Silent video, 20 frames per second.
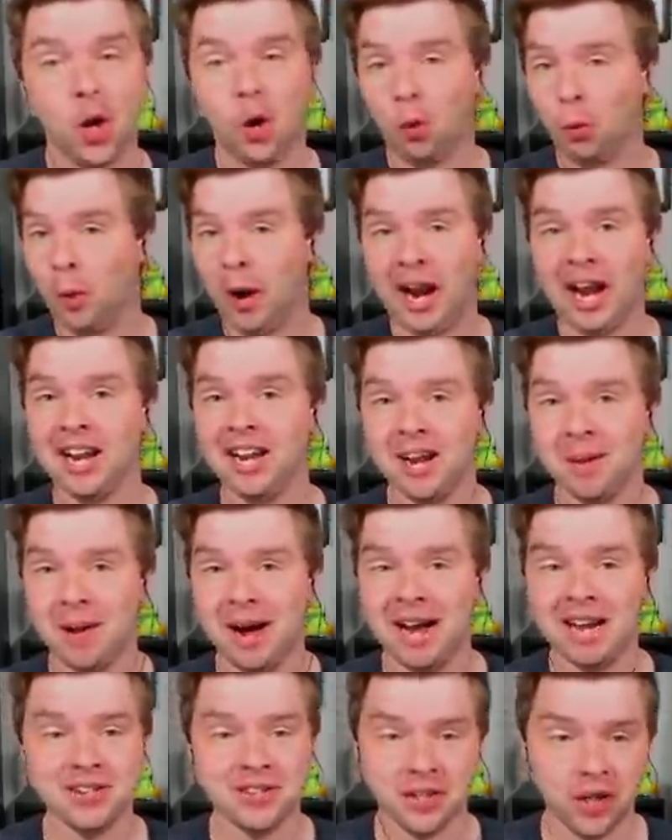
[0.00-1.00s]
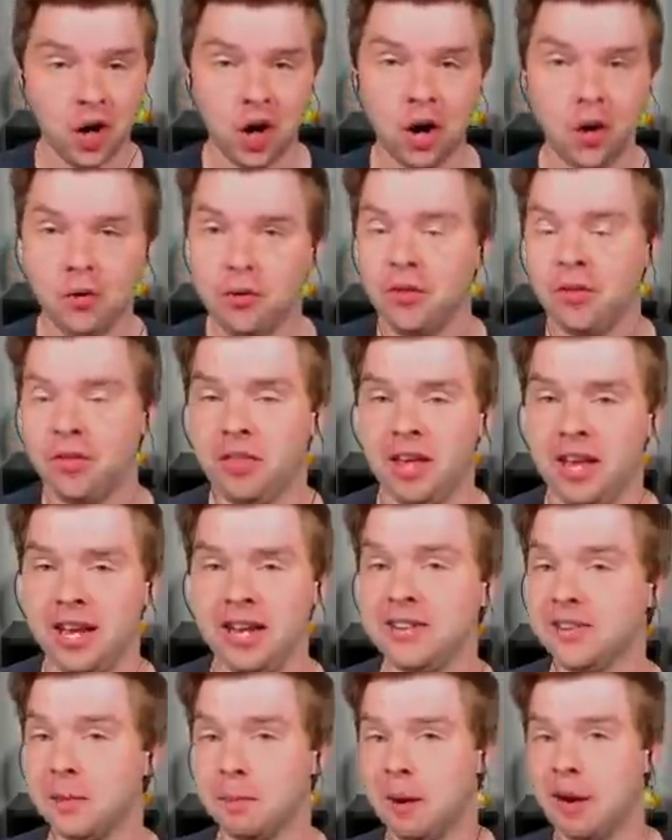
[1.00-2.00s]
Randomizing all the
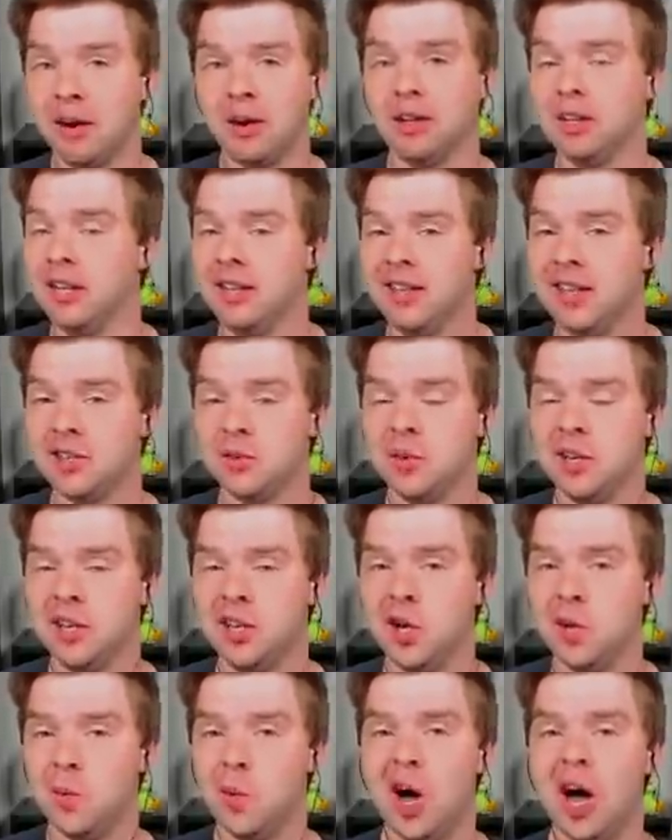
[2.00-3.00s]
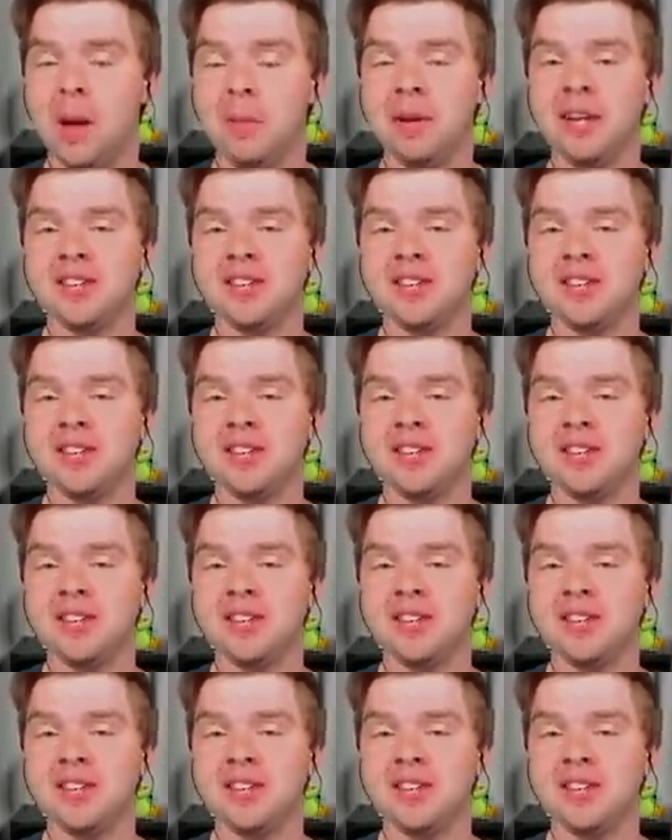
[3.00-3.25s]
things, apparently that's what you want,